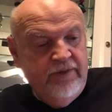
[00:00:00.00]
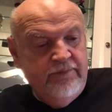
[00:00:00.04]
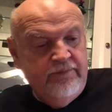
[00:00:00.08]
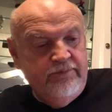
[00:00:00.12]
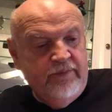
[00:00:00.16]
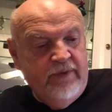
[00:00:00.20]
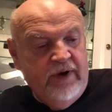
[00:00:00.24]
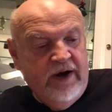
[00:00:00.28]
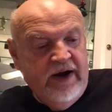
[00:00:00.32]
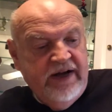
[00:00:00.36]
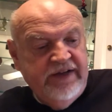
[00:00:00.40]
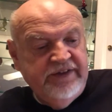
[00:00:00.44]

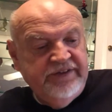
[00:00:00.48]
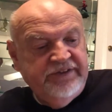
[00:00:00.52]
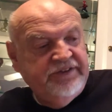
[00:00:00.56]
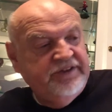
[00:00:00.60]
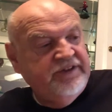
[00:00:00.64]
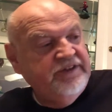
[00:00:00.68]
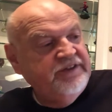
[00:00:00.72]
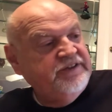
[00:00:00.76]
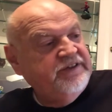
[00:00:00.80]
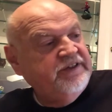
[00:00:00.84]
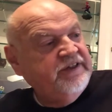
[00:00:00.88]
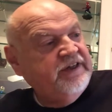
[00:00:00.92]

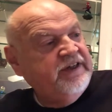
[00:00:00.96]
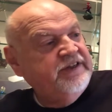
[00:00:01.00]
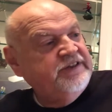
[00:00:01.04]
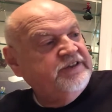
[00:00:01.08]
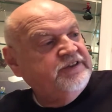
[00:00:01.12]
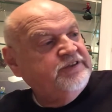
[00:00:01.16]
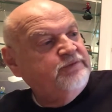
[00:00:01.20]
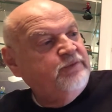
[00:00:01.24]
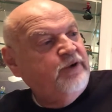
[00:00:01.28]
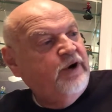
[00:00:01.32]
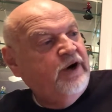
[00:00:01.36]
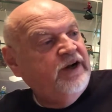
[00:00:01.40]
Monsters
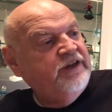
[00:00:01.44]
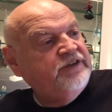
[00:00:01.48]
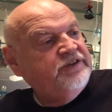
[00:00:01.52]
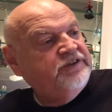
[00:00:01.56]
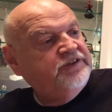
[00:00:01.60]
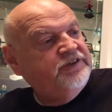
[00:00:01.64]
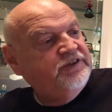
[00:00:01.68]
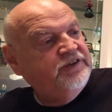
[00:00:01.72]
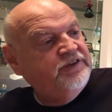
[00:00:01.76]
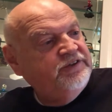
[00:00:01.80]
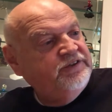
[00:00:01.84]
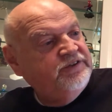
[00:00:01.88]
Against
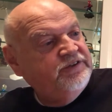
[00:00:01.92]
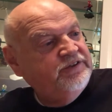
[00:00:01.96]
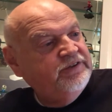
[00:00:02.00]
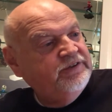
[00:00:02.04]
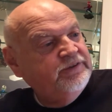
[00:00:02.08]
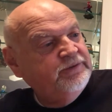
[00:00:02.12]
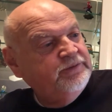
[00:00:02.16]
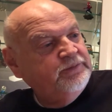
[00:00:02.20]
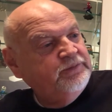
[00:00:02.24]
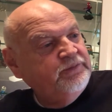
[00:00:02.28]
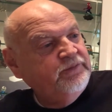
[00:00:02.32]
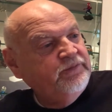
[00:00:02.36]
Monsters,
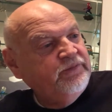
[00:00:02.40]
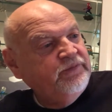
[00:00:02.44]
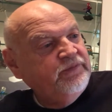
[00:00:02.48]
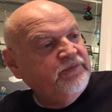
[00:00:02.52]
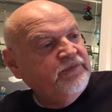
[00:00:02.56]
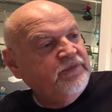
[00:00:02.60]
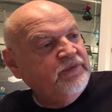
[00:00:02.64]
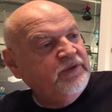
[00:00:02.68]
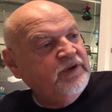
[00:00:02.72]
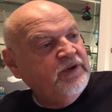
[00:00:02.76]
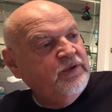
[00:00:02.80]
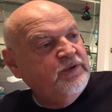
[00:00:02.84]

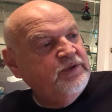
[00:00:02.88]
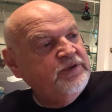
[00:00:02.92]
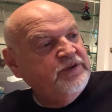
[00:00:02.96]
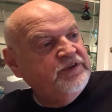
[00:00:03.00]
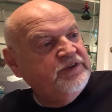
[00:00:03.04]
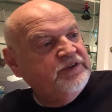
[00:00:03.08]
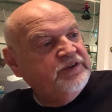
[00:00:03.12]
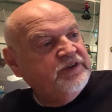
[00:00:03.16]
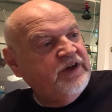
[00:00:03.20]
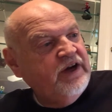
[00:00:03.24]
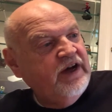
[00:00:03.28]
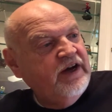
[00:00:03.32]
which
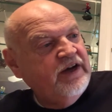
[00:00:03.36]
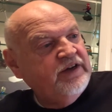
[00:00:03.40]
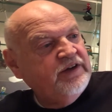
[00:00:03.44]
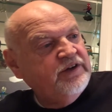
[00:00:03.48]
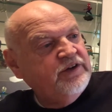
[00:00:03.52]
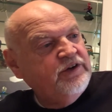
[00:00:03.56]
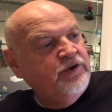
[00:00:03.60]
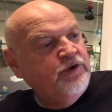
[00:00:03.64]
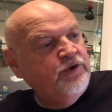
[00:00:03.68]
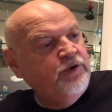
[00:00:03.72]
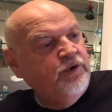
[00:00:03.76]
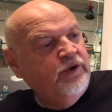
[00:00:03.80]
is kind of
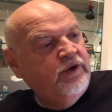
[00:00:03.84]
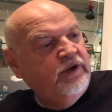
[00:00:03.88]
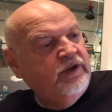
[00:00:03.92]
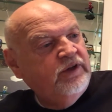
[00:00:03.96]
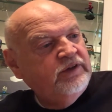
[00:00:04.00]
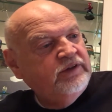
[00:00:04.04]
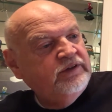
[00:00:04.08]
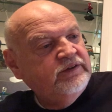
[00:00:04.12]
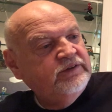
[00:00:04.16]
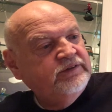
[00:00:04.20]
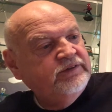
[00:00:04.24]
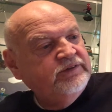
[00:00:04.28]

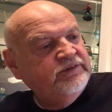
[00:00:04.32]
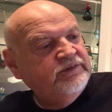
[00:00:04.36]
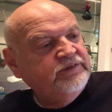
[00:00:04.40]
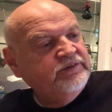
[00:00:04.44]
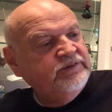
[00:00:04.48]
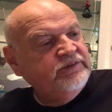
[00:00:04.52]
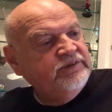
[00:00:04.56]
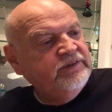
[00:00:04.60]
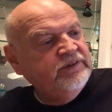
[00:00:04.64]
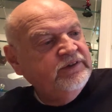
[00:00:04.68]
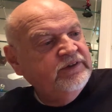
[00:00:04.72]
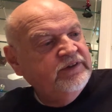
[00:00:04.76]
cool.
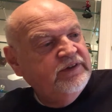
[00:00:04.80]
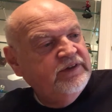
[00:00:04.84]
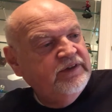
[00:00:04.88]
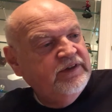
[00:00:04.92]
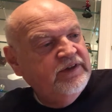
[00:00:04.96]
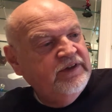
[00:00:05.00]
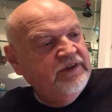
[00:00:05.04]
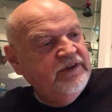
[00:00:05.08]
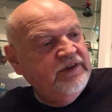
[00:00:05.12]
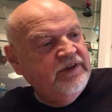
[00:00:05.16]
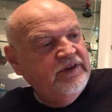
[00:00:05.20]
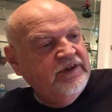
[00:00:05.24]

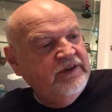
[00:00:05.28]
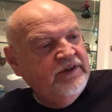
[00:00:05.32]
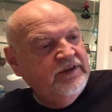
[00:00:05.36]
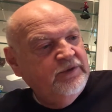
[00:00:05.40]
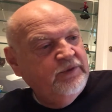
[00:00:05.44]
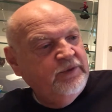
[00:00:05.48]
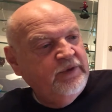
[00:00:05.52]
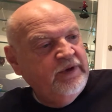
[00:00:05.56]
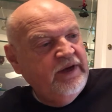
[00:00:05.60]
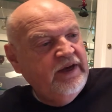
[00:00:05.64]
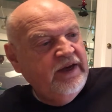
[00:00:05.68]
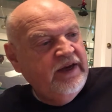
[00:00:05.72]

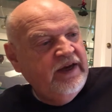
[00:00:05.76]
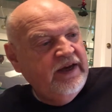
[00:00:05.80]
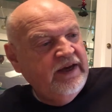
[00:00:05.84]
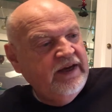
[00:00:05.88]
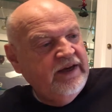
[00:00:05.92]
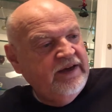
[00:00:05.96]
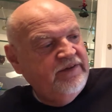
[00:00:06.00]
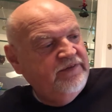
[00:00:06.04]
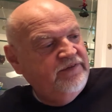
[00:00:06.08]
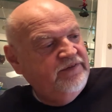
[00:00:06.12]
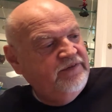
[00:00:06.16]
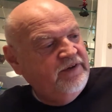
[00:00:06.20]
We
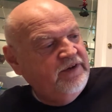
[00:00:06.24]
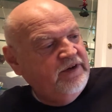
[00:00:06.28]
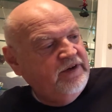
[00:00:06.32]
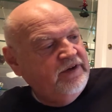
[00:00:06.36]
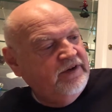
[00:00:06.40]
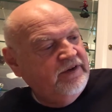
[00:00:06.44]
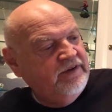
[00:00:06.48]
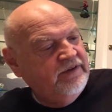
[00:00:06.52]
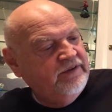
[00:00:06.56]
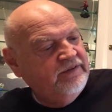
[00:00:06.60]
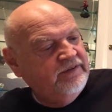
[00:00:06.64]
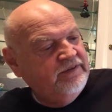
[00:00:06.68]
have,
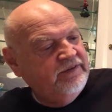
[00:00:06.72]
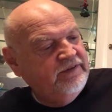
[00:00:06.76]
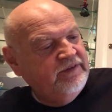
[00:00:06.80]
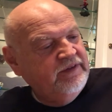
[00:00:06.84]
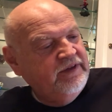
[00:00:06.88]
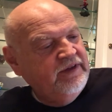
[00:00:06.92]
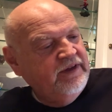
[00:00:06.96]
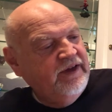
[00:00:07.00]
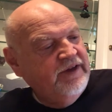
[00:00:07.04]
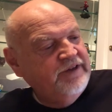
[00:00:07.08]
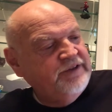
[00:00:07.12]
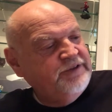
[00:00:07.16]

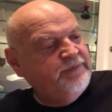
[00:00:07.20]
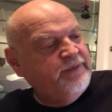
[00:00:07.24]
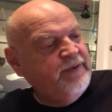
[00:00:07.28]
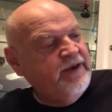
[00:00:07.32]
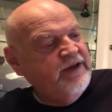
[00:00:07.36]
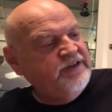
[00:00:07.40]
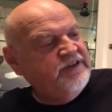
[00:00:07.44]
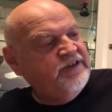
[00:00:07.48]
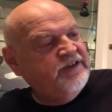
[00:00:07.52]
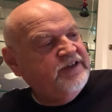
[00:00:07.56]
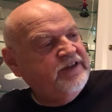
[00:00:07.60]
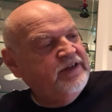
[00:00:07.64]

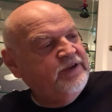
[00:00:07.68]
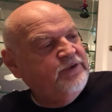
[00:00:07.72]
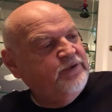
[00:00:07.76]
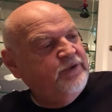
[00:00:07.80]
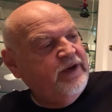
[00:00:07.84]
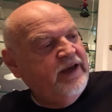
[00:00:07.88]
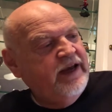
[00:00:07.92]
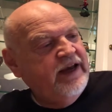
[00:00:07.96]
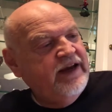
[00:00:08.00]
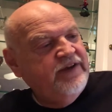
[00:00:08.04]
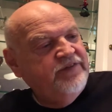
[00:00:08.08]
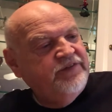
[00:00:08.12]
especially we
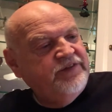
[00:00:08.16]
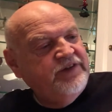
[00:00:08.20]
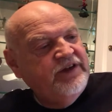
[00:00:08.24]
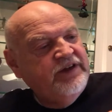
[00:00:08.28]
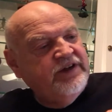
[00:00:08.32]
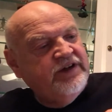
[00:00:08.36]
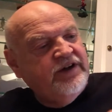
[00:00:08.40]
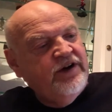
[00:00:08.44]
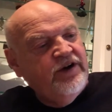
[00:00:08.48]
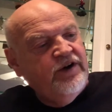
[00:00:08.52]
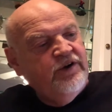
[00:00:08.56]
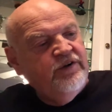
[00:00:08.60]
have the
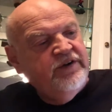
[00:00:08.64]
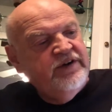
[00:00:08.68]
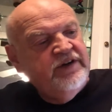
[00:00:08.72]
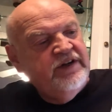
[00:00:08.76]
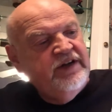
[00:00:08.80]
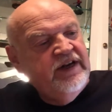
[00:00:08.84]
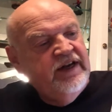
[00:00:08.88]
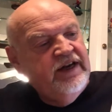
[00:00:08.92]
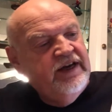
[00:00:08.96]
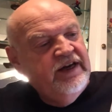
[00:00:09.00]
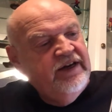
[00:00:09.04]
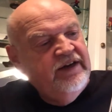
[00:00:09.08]
current
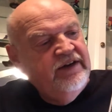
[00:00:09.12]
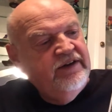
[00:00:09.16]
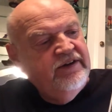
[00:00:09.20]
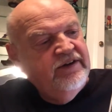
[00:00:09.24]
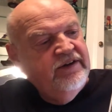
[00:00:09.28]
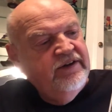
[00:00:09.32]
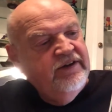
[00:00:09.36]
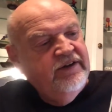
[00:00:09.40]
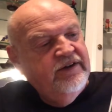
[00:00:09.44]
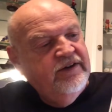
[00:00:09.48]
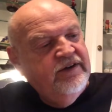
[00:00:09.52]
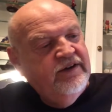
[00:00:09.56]
day
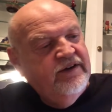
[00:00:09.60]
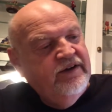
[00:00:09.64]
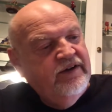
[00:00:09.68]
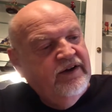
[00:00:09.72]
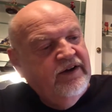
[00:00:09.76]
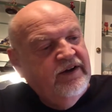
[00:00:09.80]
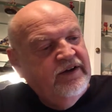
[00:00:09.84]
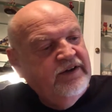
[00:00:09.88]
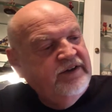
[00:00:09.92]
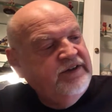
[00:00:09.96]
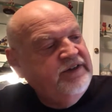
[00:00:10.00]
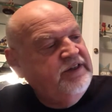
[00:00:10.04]

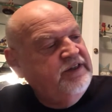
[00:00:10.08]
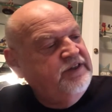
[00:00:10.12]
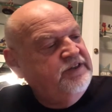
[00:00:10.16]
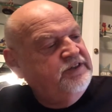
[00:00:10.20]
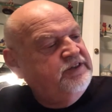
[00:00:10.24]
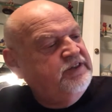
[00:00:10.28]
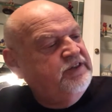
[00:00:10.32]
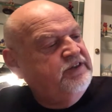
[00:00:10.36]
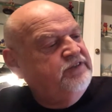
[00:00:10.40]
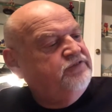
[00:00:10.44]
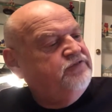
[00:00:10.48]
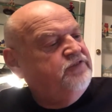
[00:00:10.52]

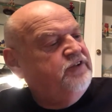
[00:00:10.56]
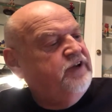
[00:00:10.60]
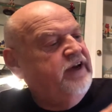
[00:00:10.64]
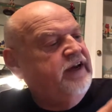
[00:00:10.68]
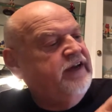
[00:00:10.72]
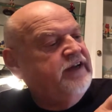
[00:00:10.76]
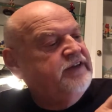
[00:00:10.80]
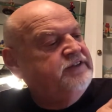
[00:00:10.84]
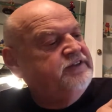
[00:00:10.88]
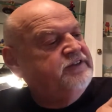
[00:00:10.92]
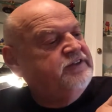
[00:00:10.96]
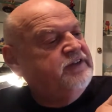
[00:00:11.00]
DC
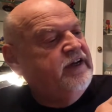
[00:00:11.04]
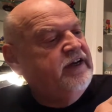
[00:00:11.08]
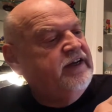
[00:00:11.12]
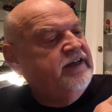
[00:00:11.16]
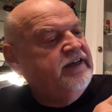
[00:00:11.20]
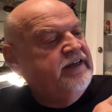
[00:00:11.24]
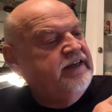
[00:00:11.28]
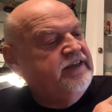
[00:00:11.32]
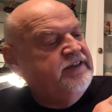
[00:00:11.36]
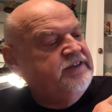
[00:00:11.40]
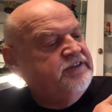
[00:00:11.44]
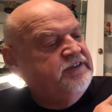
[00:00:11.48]
Frankenstein
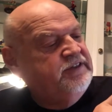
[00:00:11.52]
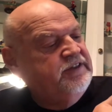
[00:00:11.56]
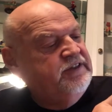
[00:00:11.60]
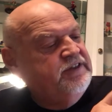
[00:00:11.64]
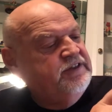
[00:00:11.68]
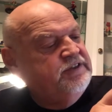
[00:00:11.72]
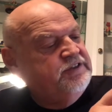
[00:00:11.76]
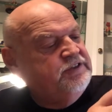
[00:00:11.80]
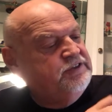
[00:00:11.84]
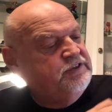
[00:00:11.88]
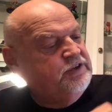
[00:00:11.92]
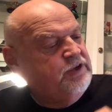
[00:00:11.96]
against the
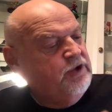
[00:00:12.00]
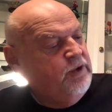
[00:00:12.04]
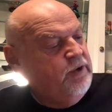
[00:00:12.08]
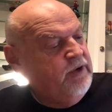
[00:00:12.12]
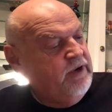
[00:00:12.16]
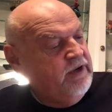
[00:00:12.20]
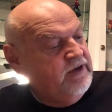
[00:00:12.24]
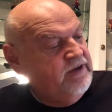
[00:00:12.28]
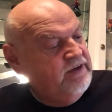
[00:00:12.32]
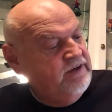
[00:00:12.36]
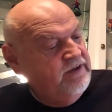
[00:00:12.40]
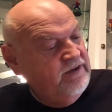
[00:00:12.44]

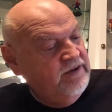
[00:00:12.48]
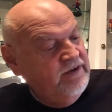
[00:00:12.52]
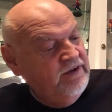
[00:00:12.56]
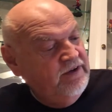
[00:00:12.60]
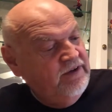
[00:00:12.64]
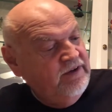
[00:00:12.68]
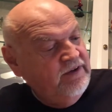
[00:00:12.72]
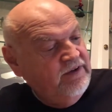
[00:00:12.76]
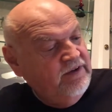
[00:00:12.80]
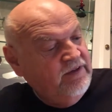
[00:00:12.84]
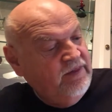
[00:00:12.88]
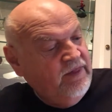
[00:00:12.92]
historic
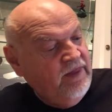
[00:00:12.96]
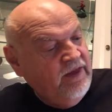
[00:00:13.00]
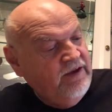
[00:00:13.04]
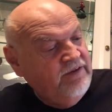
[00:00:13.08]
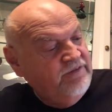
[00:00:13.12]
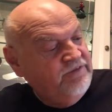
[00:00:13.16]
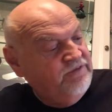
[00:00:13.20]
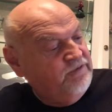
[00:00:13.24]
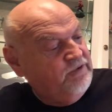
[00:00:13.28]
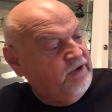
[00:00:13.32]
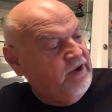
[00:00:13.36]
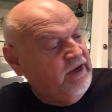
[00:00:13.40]

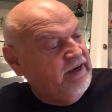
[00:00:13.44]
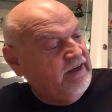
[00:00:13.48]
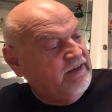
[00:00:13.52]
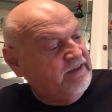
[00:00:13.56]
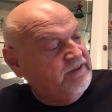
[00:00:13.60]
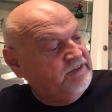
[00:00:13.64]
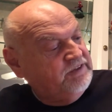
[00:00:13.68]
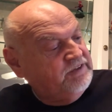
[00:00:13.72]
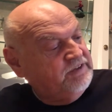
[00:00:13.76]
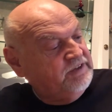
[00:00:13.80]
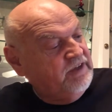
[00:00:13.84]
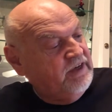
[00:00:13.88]

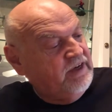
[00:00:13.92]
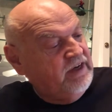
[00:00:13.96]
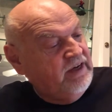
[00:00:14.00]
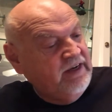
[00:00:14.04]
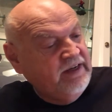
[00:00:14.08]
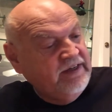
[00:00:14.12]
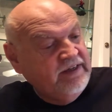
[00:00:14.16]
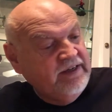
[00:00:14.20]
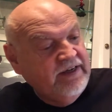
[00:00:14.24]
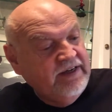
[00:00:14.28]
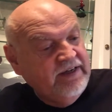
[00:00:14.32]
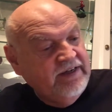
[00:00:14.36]

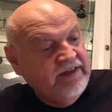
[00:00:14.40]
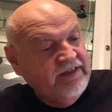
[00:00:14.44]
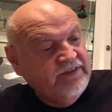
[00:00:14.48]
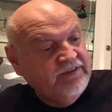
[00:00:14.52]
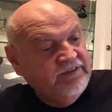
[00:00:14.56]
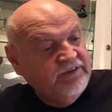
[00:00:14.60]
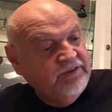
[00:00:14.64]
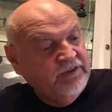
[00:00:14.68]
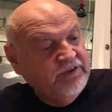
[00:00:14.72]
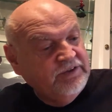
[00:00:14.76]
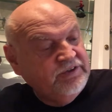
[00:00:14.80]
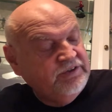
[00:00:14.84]
Frankenstein, and it
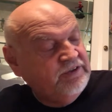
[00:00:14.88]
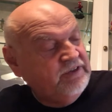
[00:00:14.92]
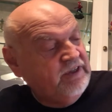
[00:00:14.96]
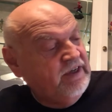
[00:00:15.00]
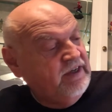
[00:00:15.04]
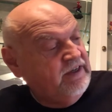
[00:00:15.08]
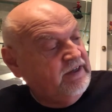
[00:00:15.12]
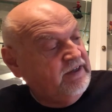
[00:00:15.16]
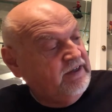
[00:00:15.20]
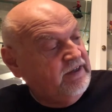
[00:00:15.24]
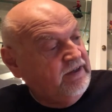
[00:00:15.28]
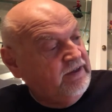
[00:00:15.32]
looks
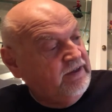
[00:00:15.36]
like